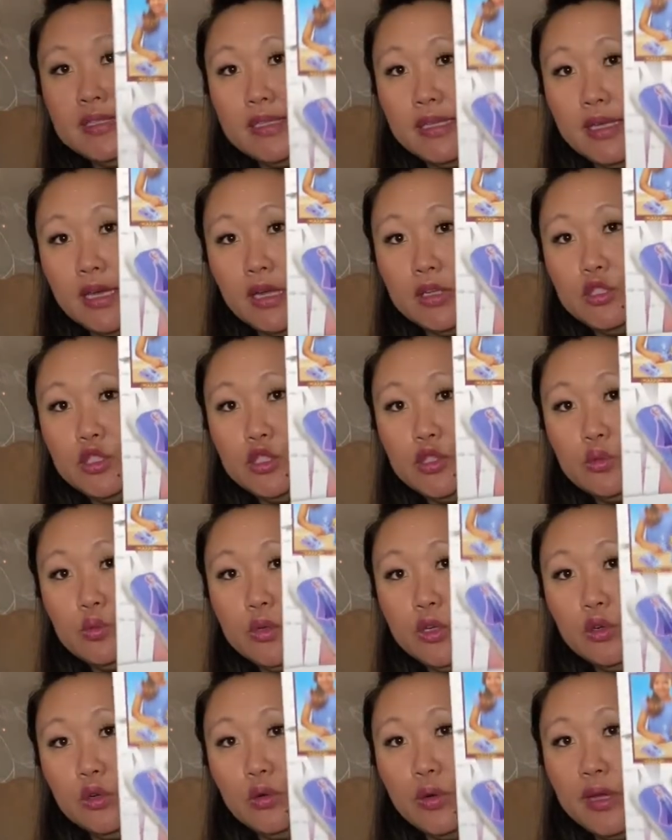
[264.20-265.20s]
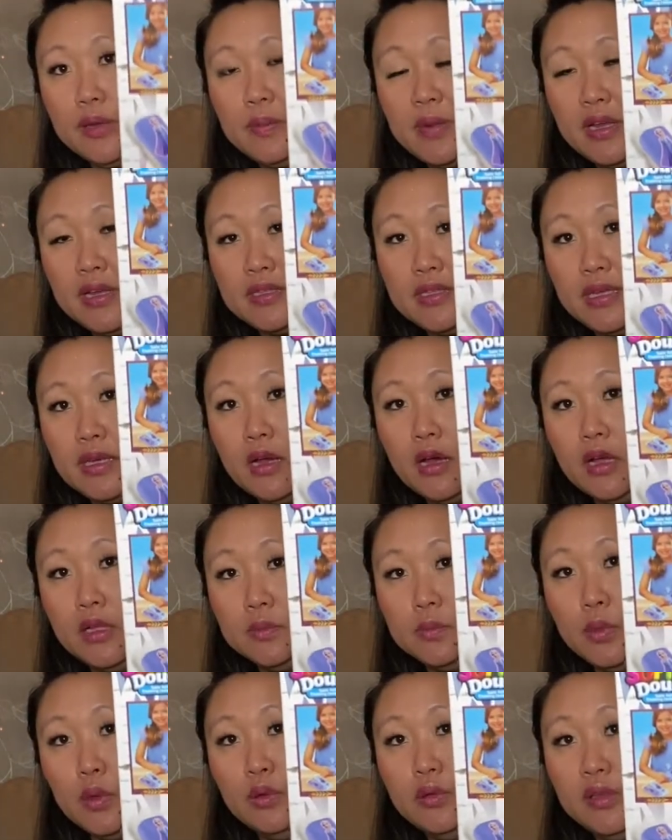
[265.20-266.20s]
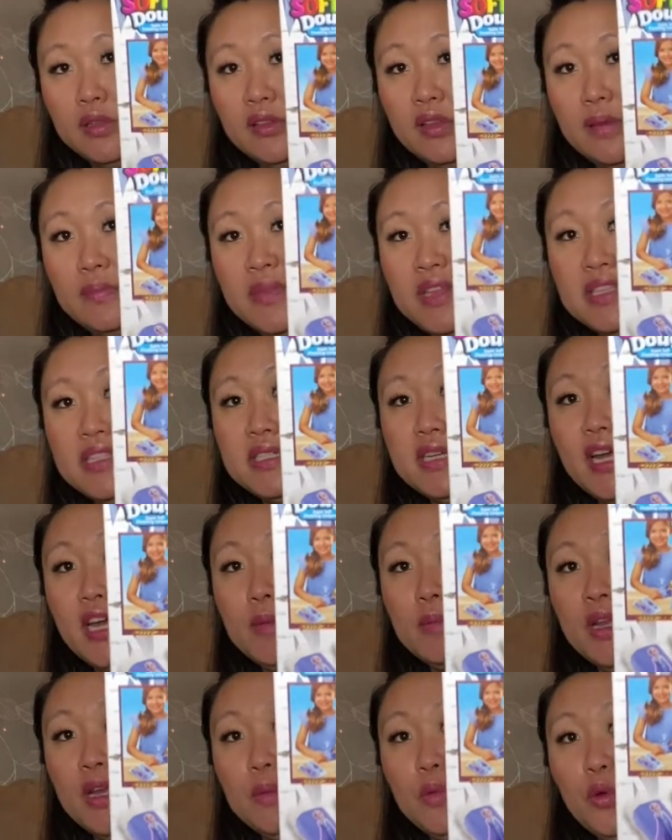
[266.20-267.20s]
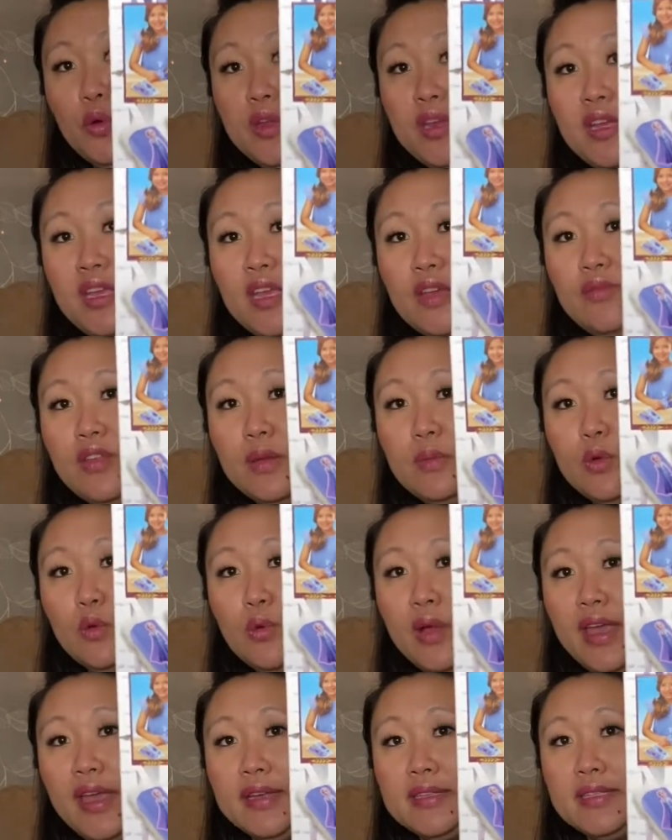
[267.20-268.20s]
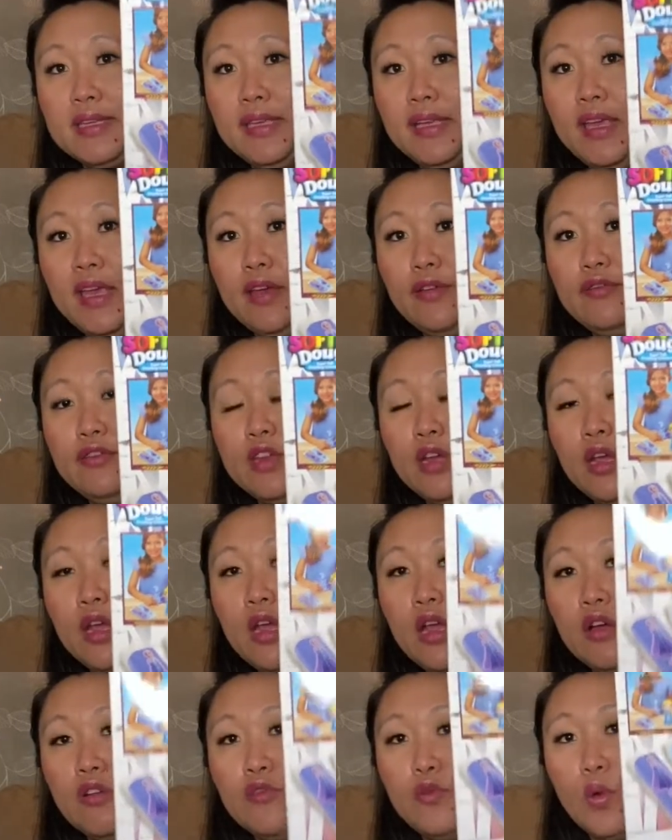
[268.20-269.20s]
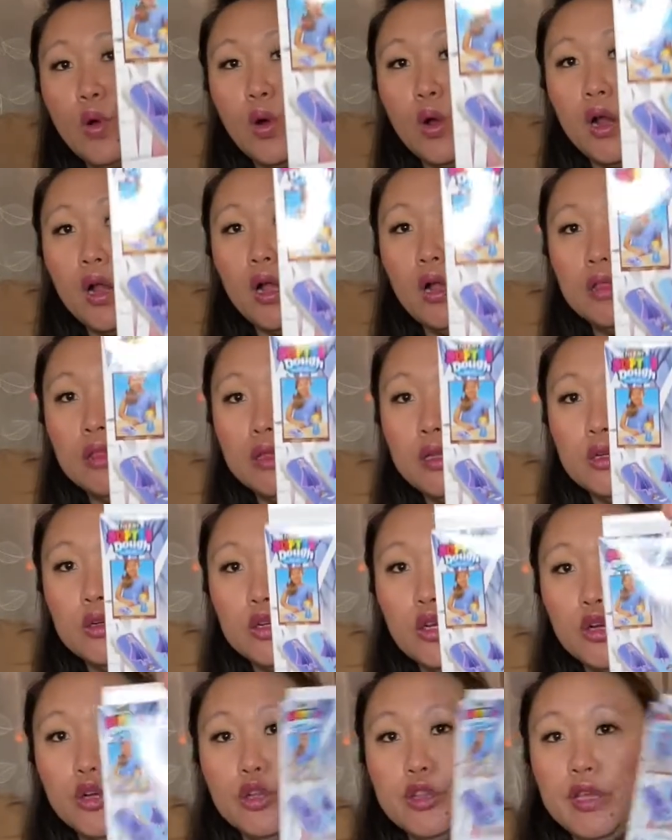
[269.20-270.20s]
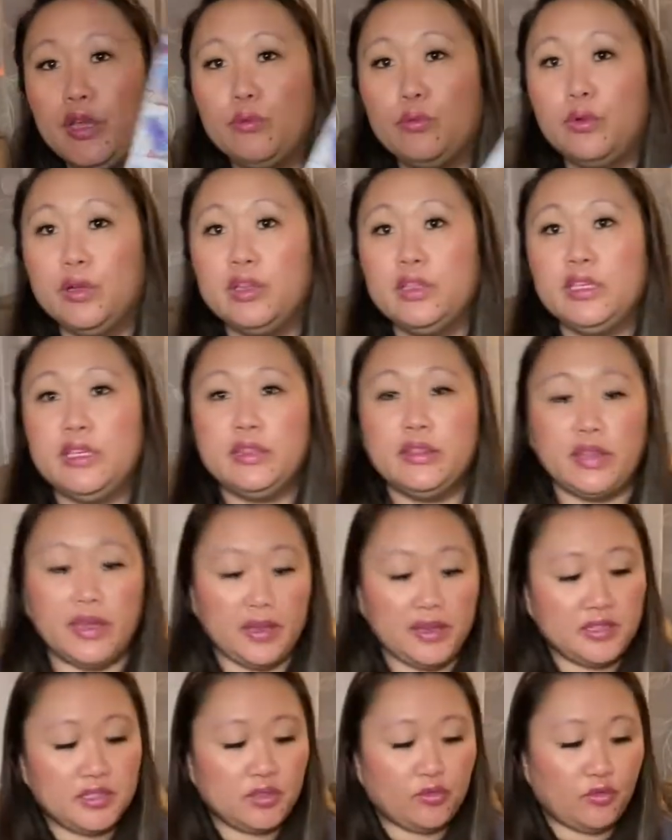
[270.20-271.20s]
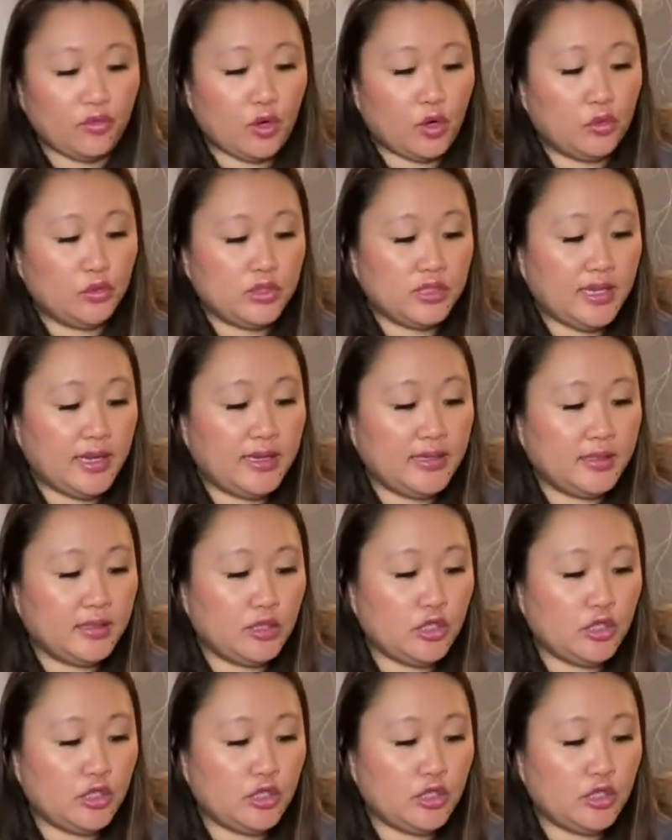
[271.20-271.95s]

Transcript: again just real quick because I hauled both of them this time and I'm going to give them away as a gift for a little girl that really likes Frozen